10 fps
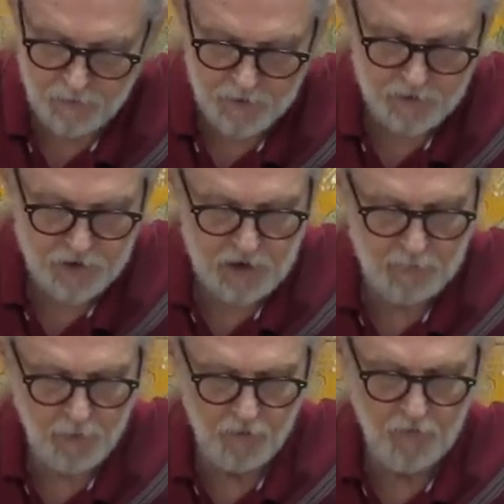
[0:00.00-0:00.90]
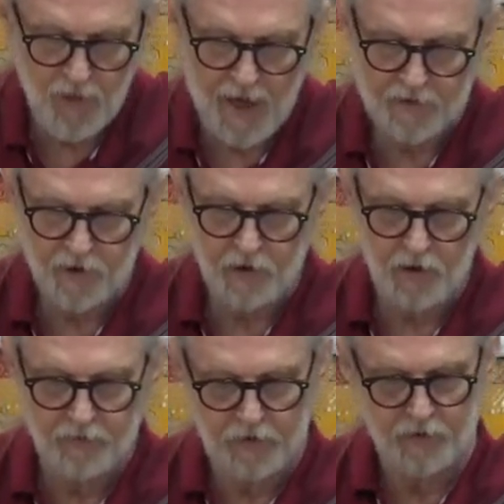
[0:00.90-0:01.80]
We'll skip over that and
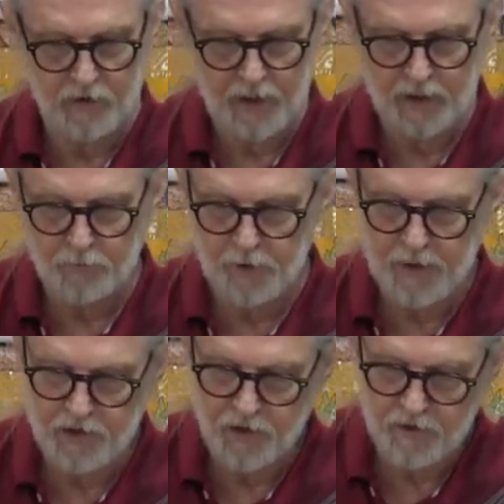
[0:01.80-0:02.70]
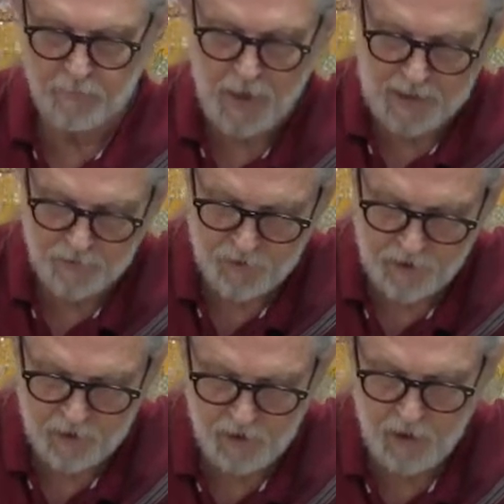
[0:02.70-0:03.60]
go over to the explanation of the
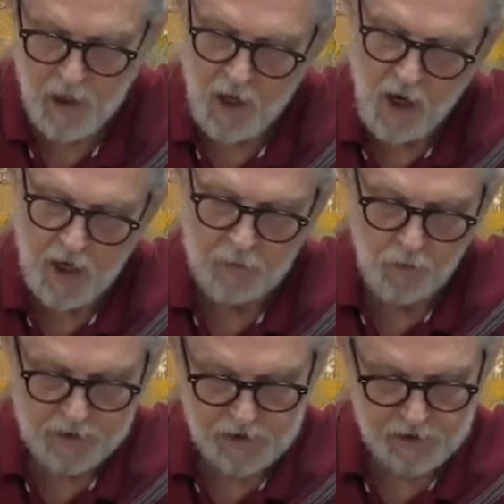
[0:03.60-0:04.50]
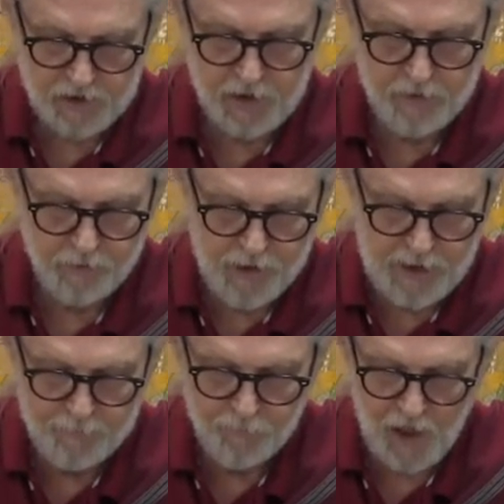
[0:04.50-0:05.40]
mantra here on
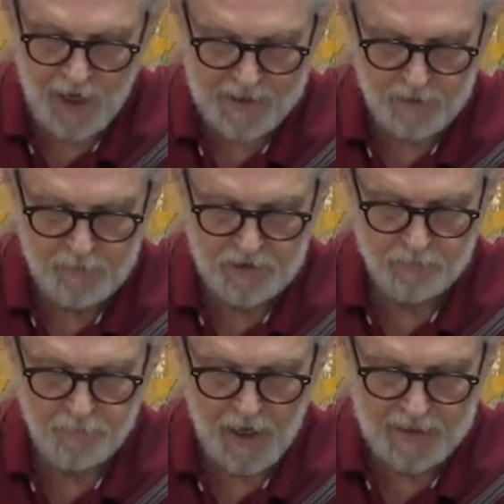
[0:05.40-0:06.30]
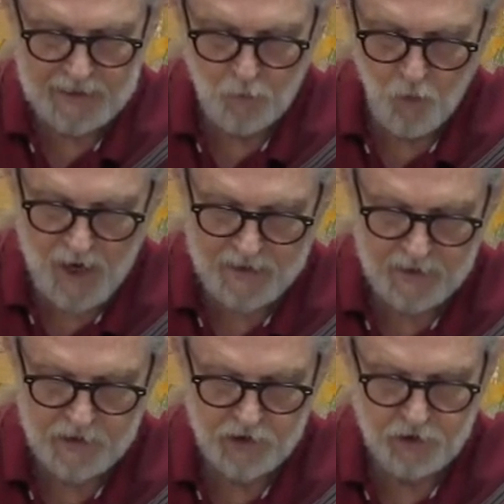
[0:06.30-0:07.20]
163. Kaya means body,
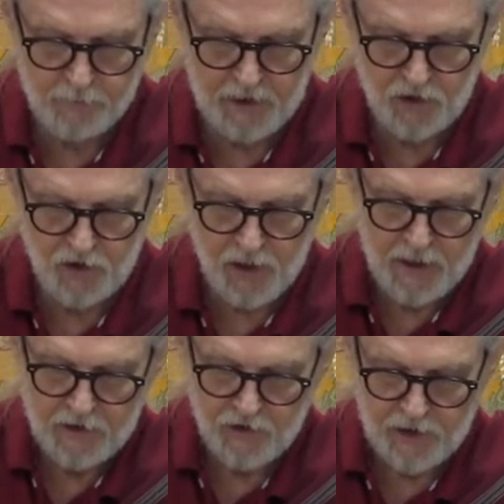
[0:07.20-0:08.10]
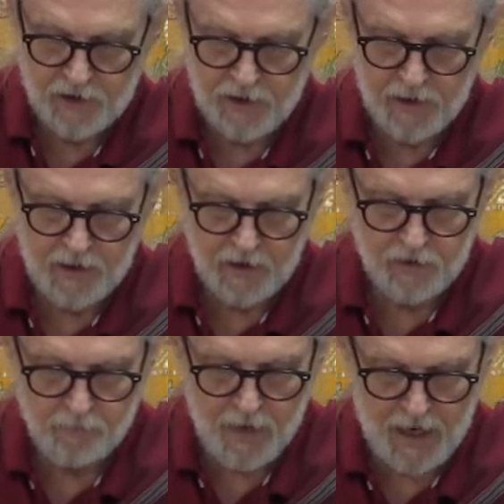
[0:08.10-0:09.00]
Waka is speech, Zita
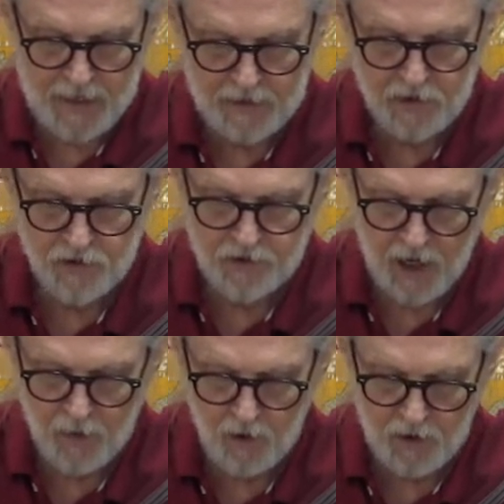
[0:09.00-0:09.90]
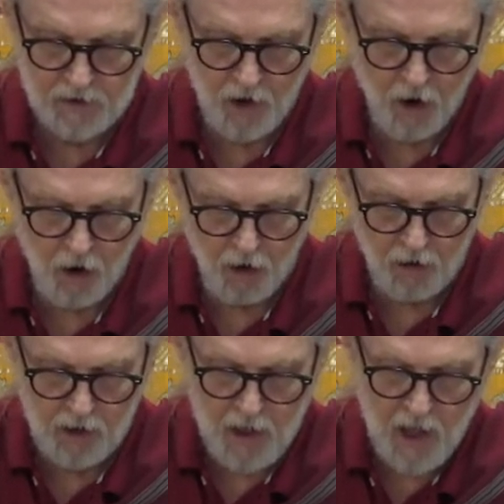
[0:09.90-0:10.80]
is mind, Sarwa,
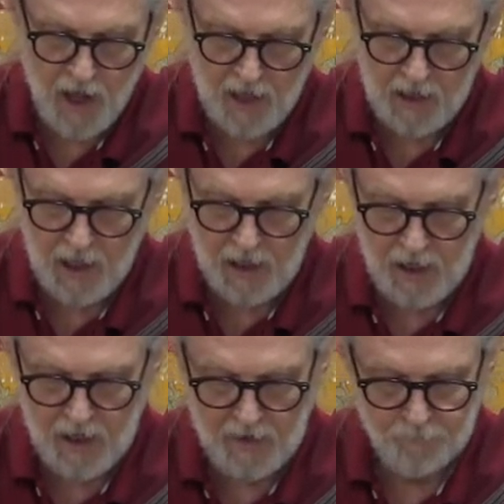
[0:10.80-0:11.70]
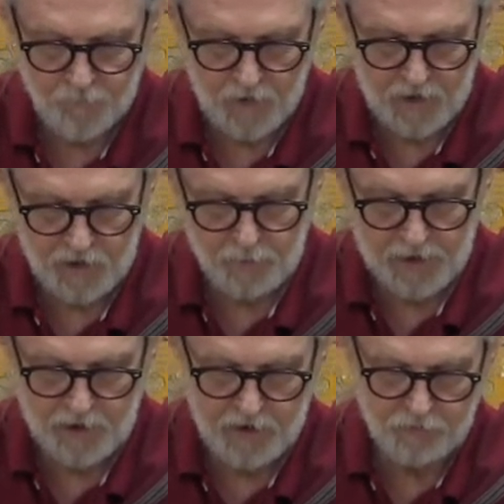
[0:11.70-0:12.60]
all, Alala,
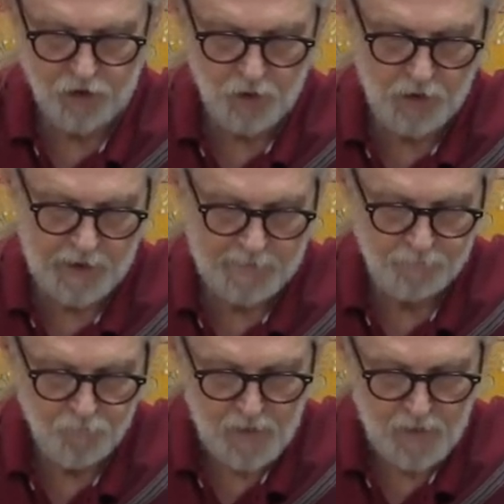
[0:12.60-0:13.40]
expression of joy.